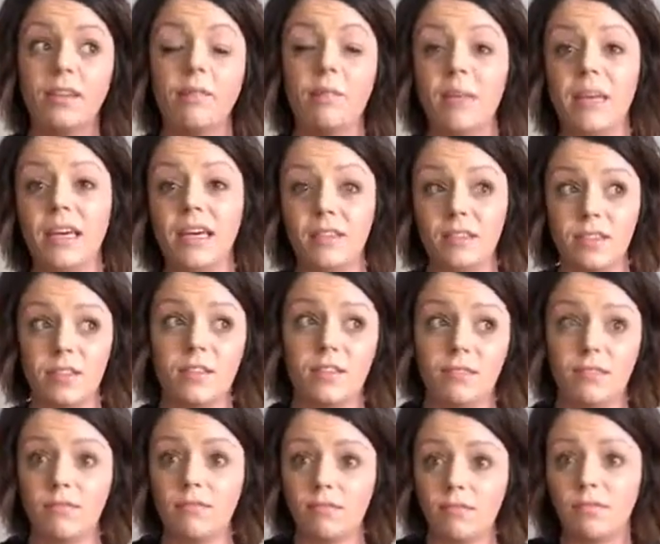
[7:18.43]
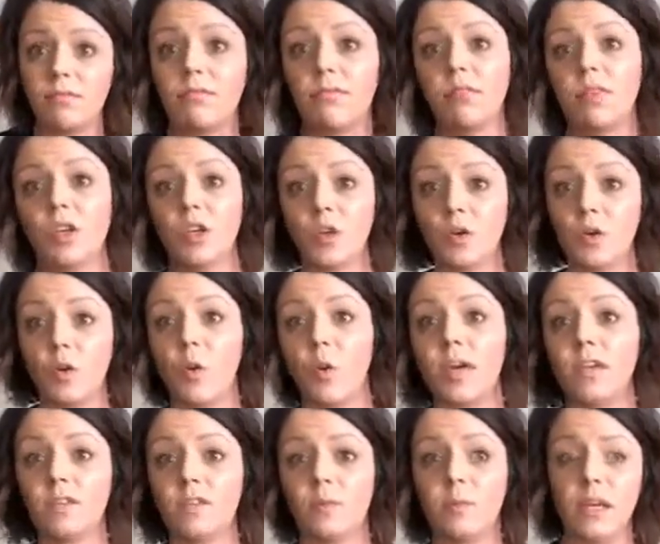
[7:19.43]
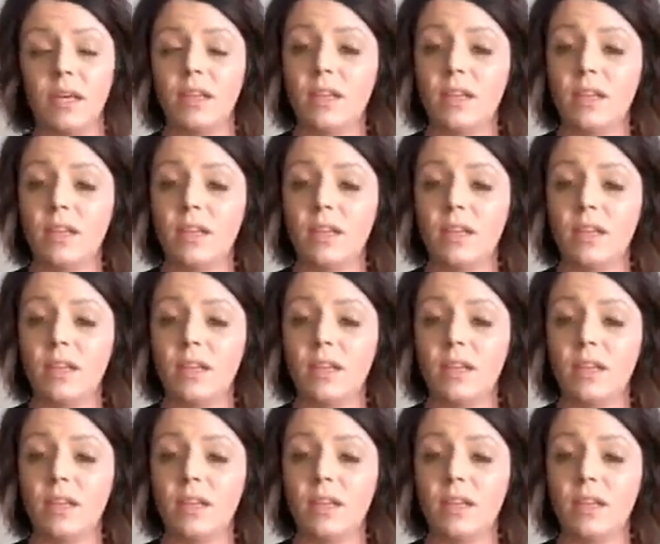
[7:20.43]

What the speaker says: Because you're going to be,